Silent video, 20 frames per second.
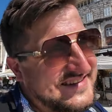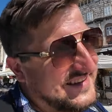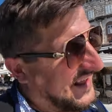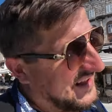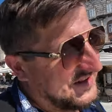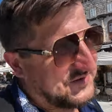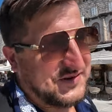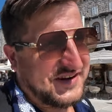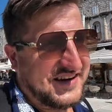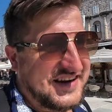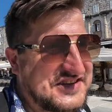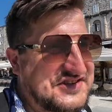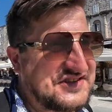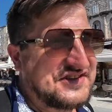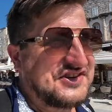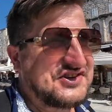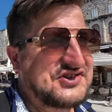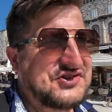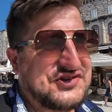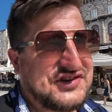That's weird, I
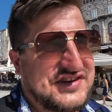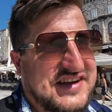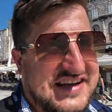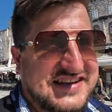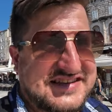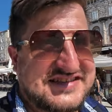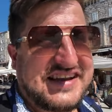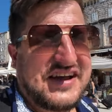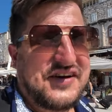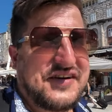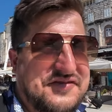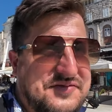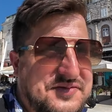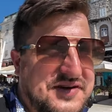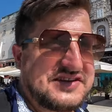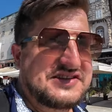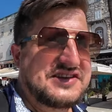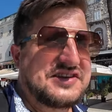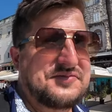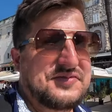shouldn't have showed you guys. Now
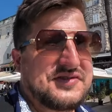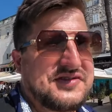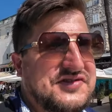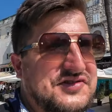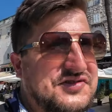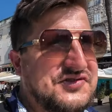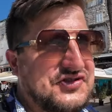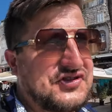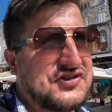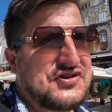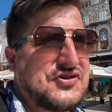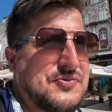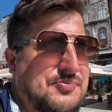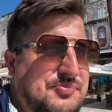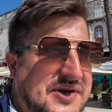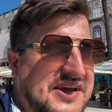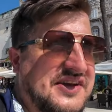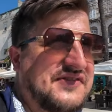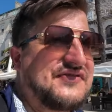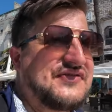everybody's gonna
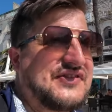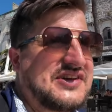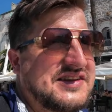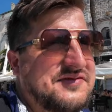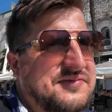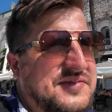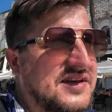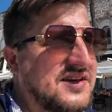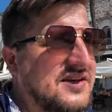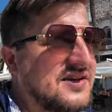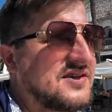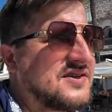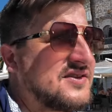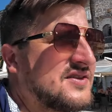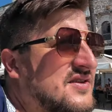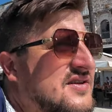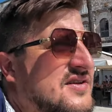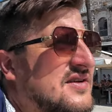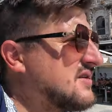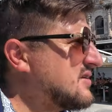make fun of me,
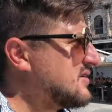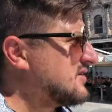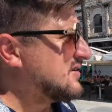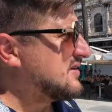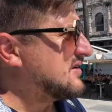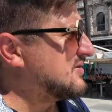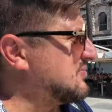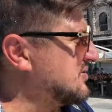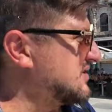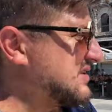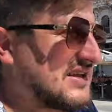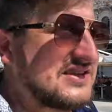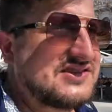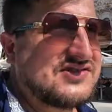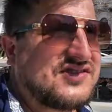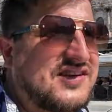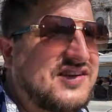but that's